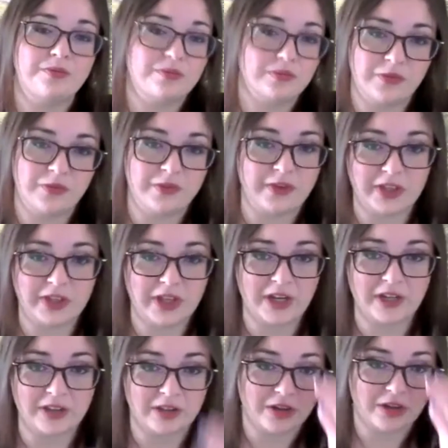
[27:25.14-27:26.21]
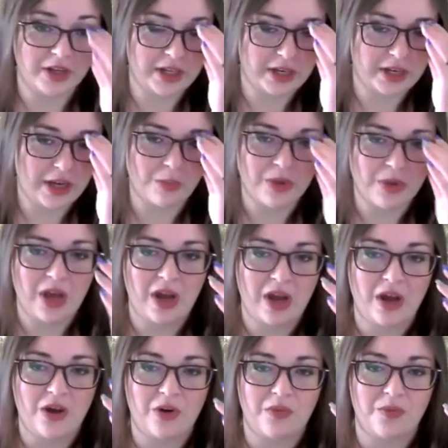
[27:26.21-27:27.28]
feel like looking it up,
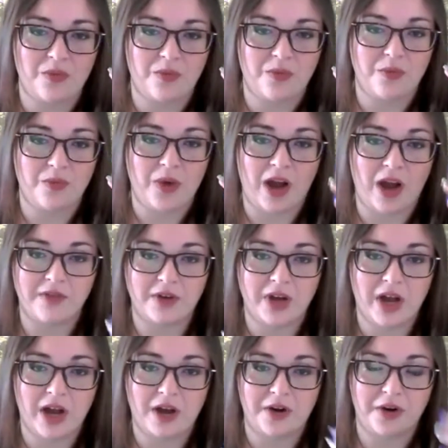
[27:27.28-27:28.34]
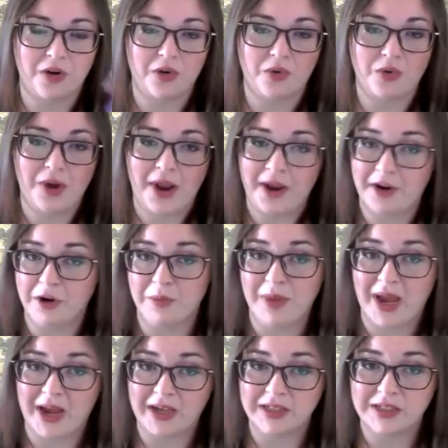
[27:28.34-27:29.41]
avocado hair
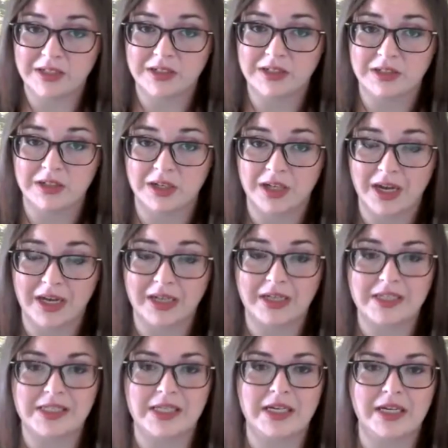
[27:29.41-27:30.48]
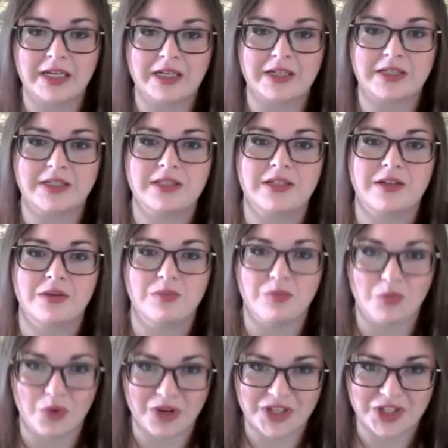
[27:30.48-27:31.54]
masks, again, because it is
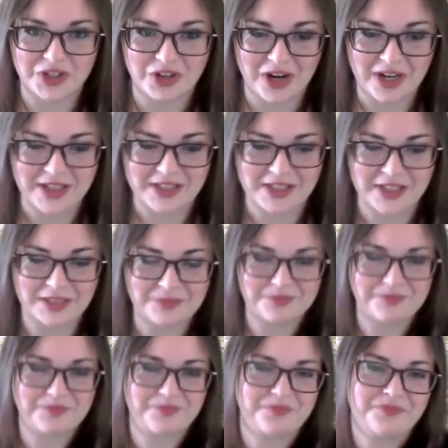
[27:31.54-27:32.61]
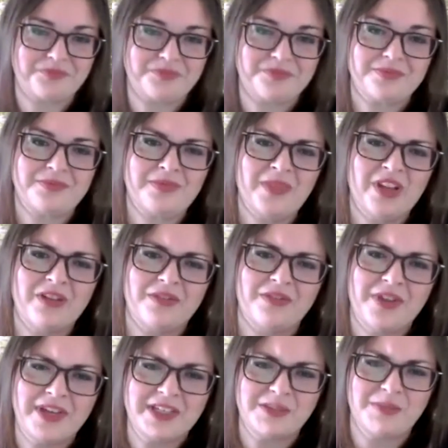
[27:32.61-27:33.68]
moisturizing.
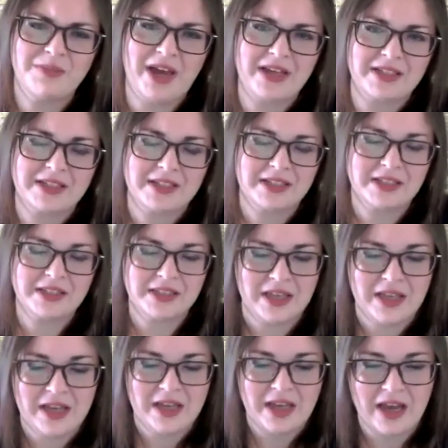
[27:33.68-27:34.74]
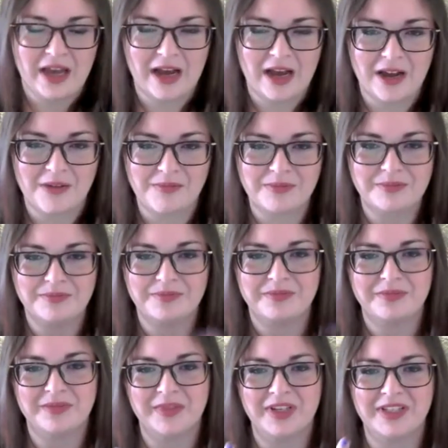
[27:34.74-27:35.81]
Face masks,
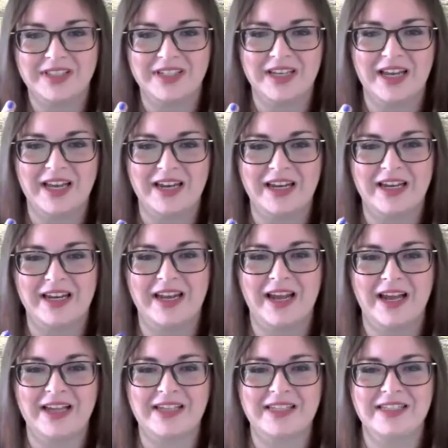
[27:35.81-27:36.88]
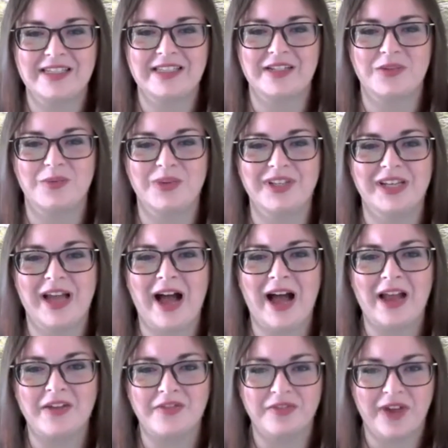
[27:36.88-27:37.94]
because again, it has a really
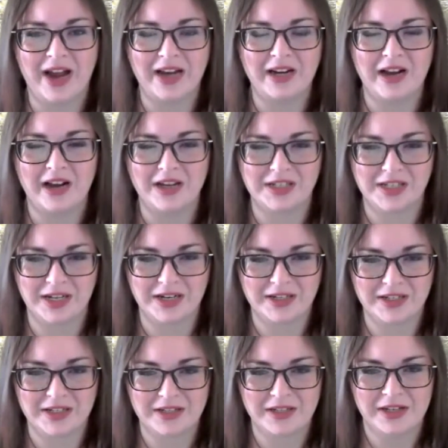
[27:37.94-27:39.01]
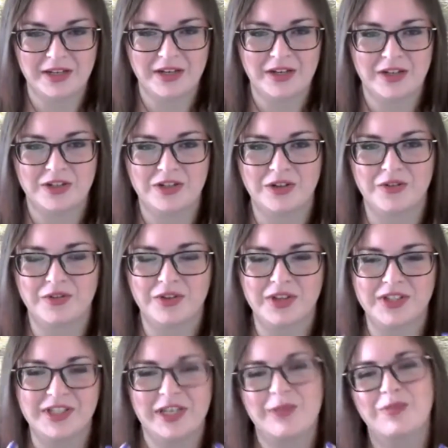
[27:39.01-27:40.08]
high fat content. So for the
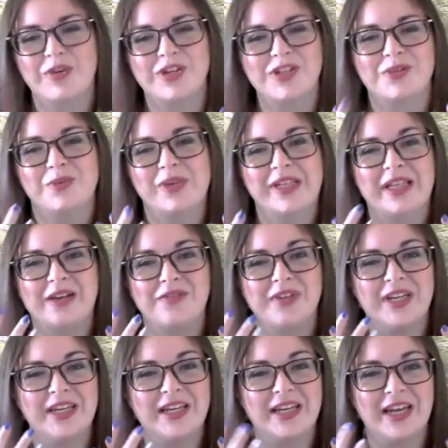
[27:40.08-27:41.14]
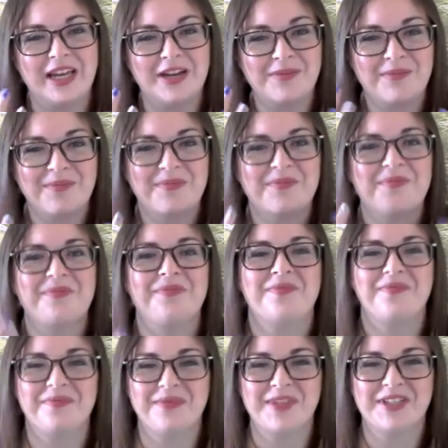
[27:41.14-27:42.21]
same reason we love eating it,
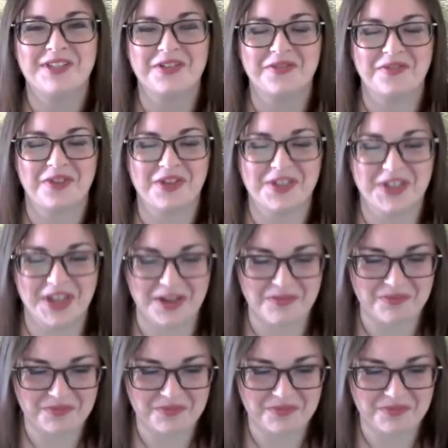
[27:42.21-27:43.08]
it's good for our skin.